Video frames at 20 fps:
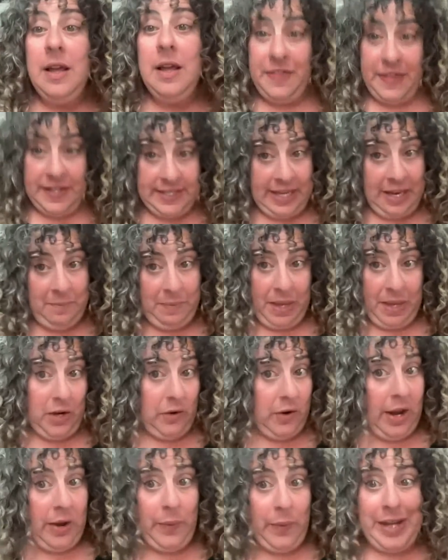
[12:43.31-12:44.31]
This can be a
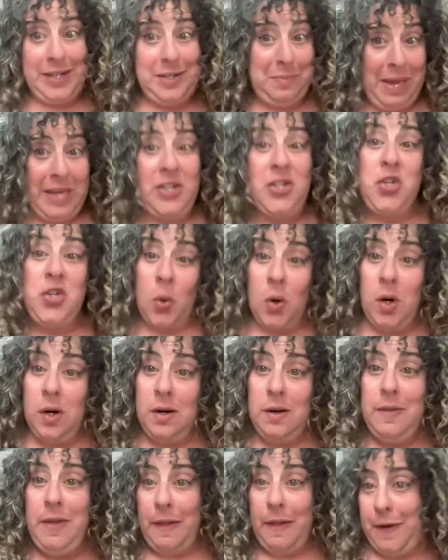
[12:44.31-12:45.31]
great way to make
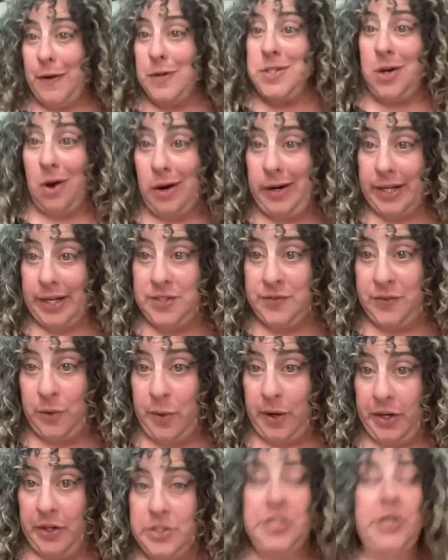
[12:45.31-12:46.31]
sure that there's an audience for
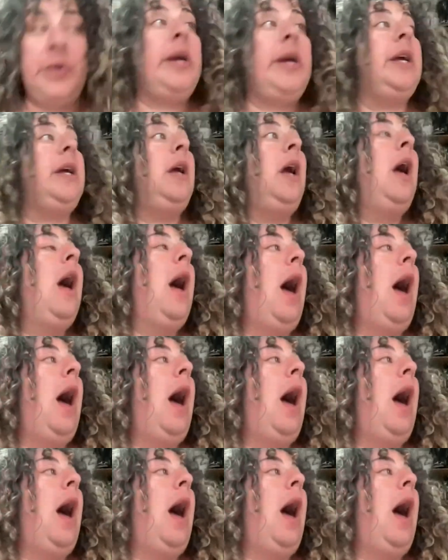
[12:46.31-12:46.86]
what you're doing.